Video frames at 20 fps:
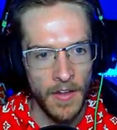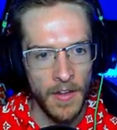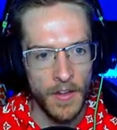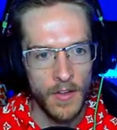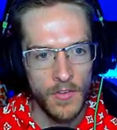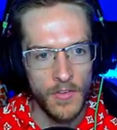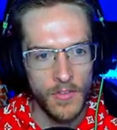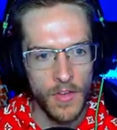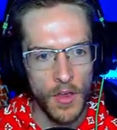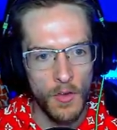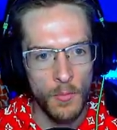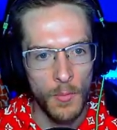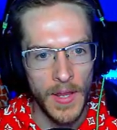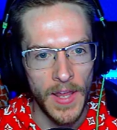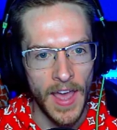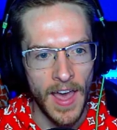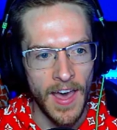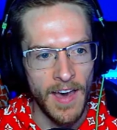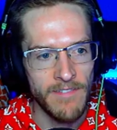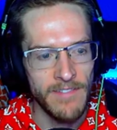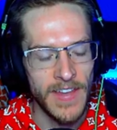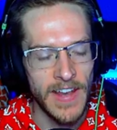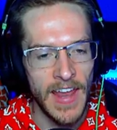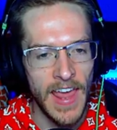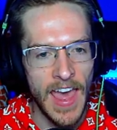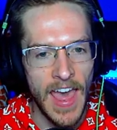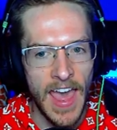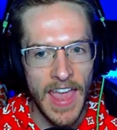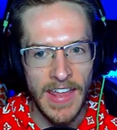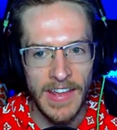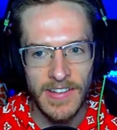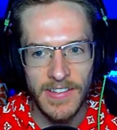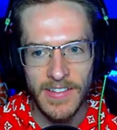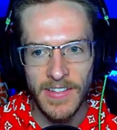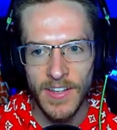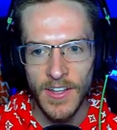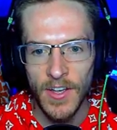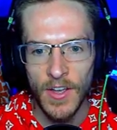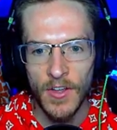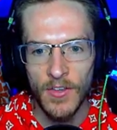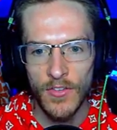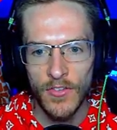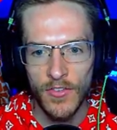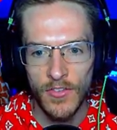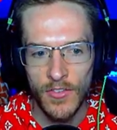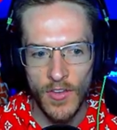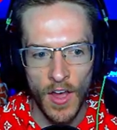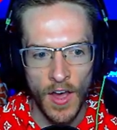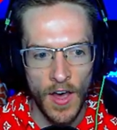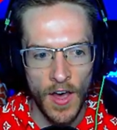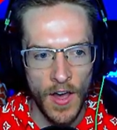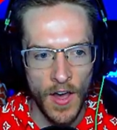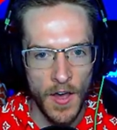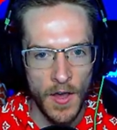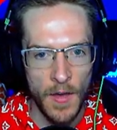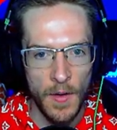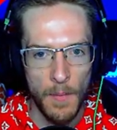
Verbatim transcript: So we have an 8 star